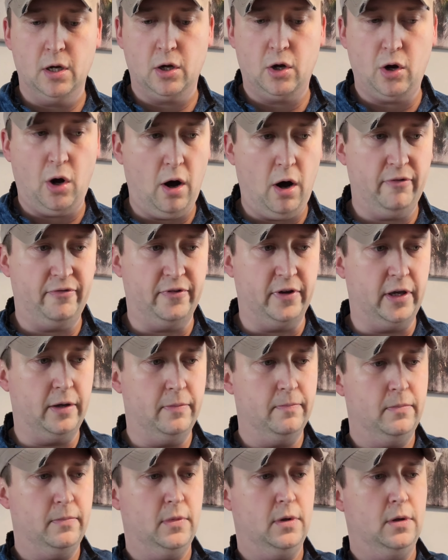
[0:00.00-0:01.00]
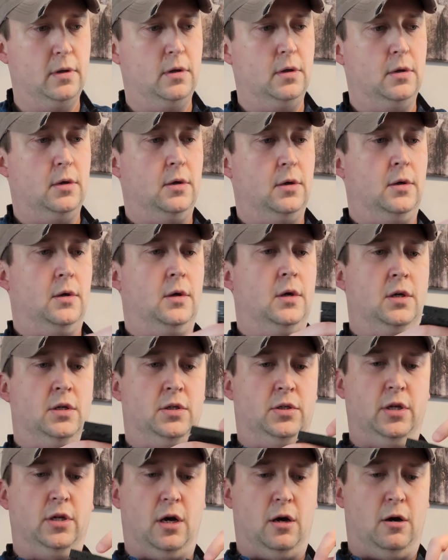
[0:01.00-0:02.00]
coffee.
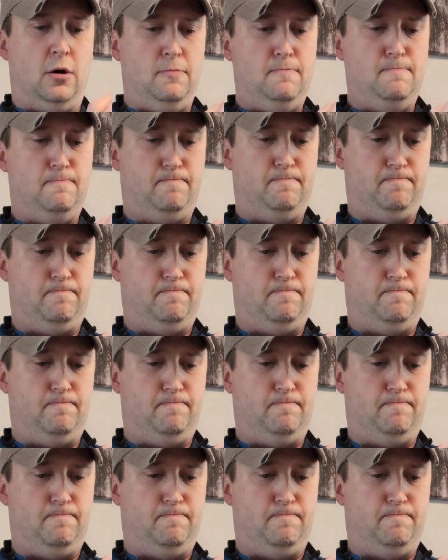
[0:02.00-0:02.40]
So